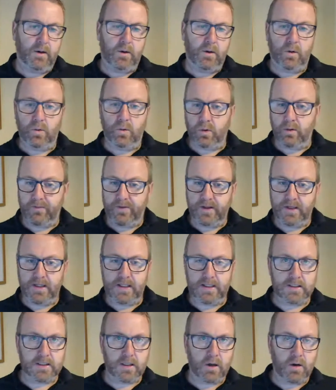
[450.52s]
All of
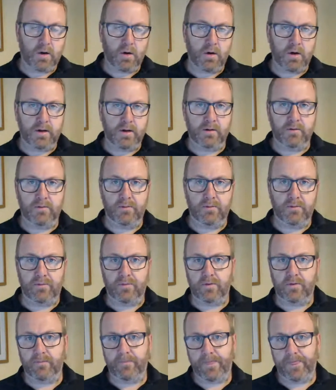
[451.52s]
these kind of
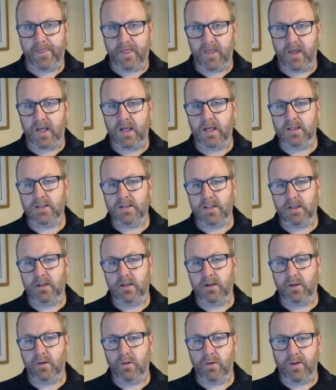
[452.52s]
things tell
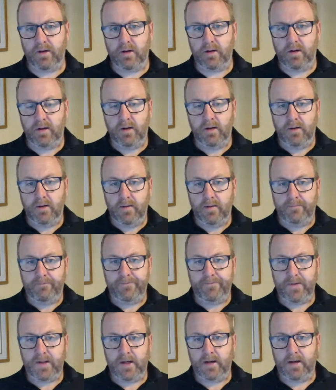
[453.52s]
you that
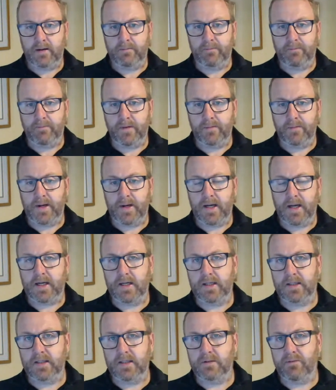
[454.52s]
the
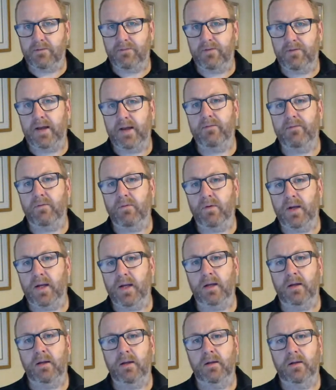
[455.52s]
market is
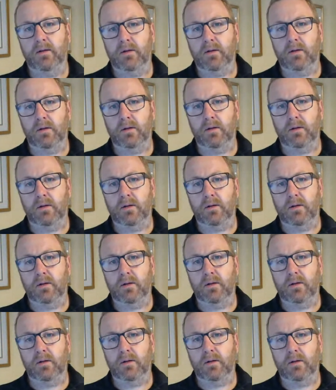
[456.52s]
favouring, looking
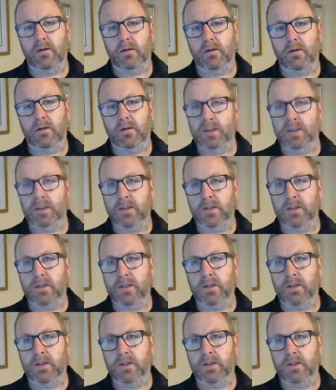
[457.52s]
for a reason
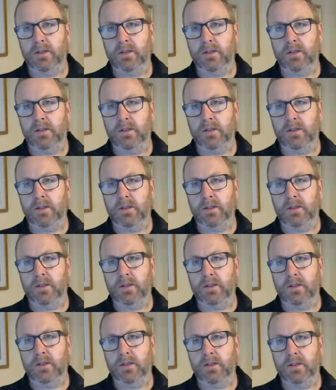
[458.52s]
to be positive
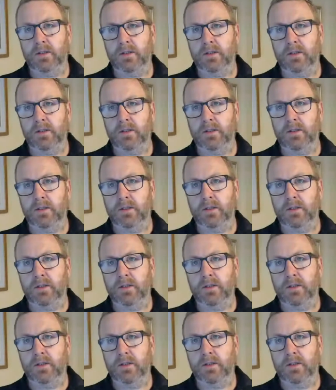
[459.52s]
for a bit. Now, of
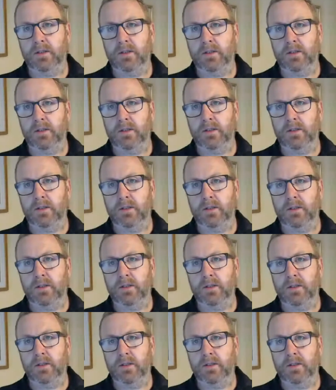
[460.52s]
course, that
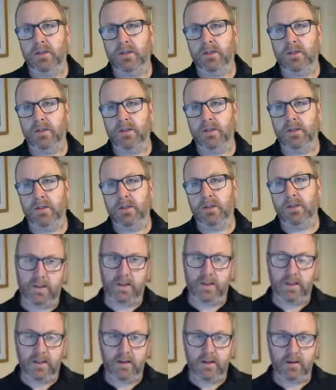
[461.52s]
can change really
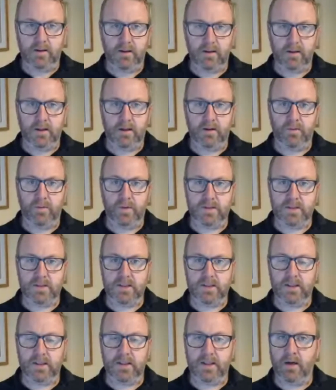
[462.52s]
quickly. We're
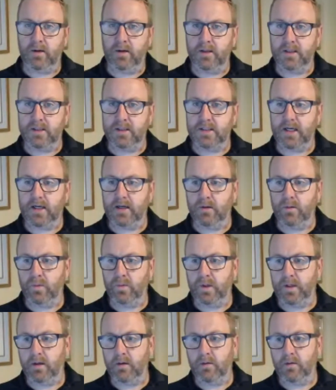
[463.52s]
still in only the second
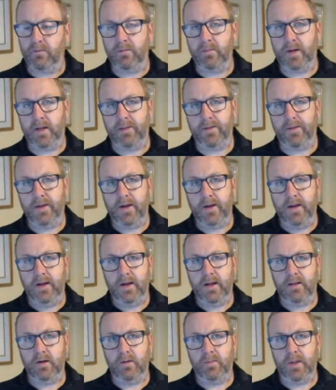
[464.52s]
week of the month,
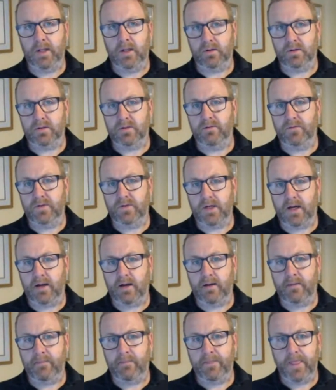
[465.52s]
and there'll be lots of
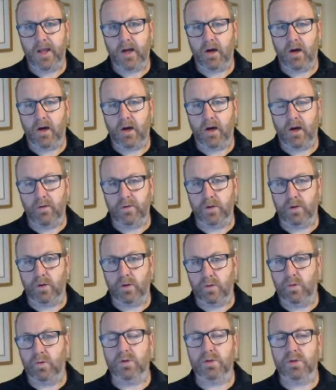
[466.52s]
data over the
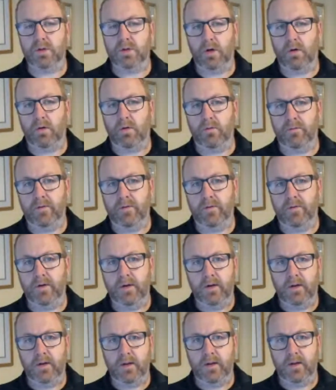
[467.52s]
course of
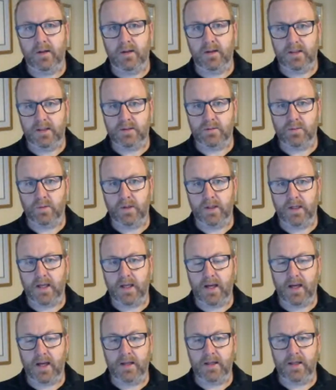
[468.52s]
this week
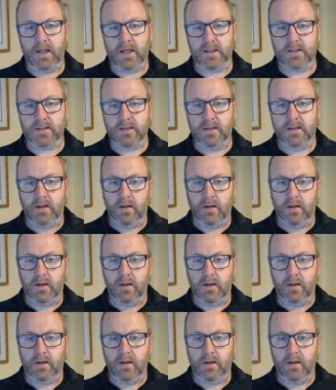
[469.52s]
and next.